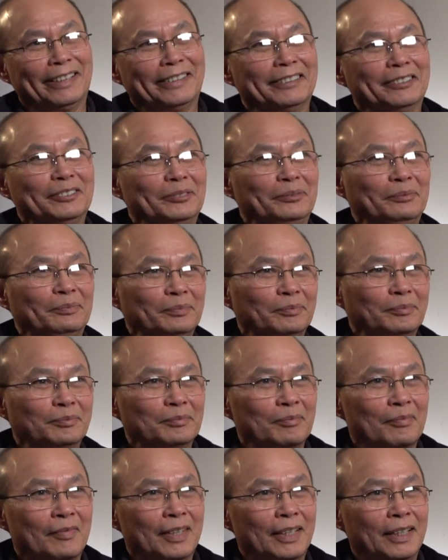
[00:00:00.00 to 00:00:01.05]
Oh, you flew
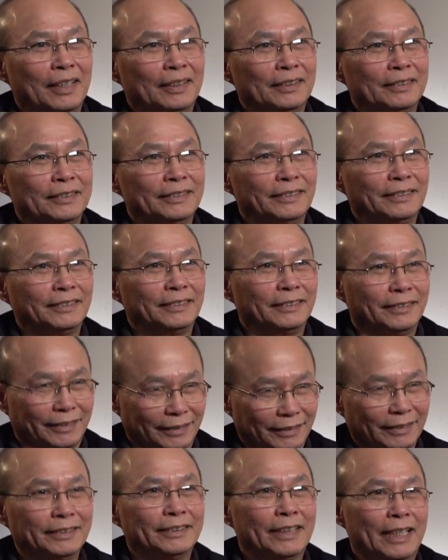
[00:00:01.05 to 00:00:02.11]
from Longueuil to Winnipeg?